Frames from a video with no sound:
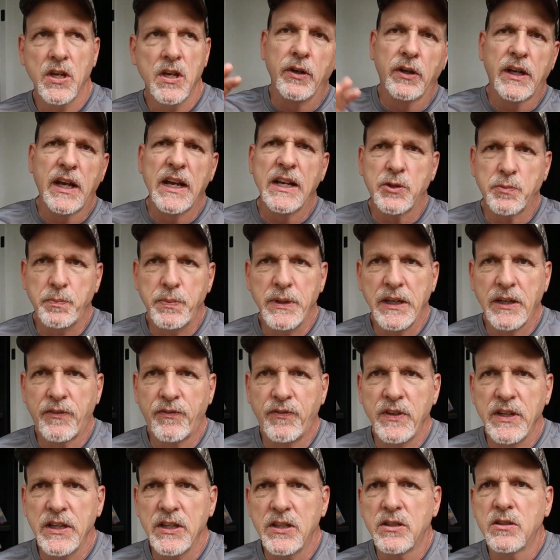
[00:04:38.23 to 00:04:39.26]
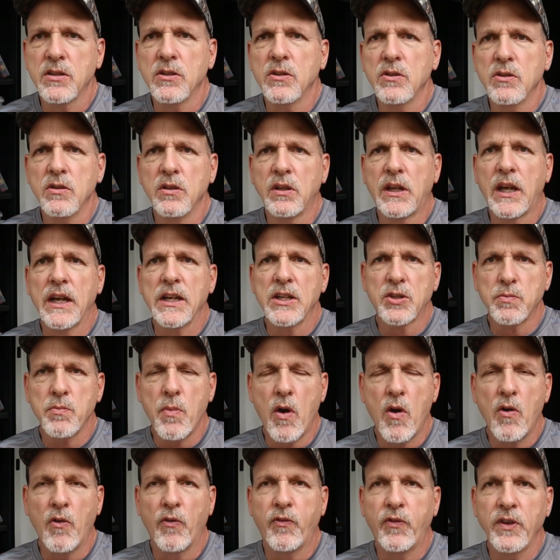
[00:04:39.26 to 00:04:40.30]
It'll catch big fish too, catch
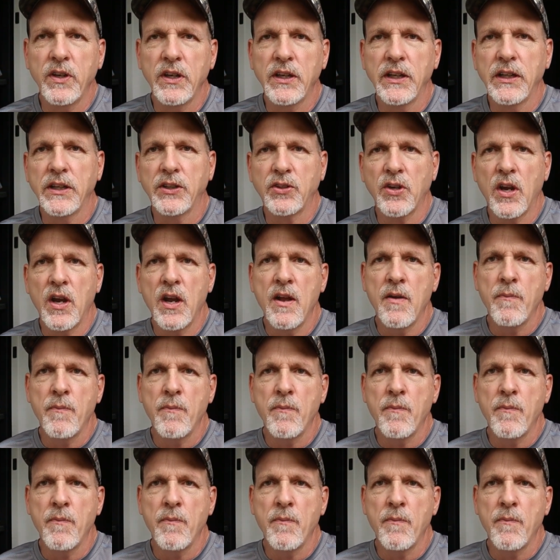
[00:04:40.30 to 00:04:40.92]
small fish.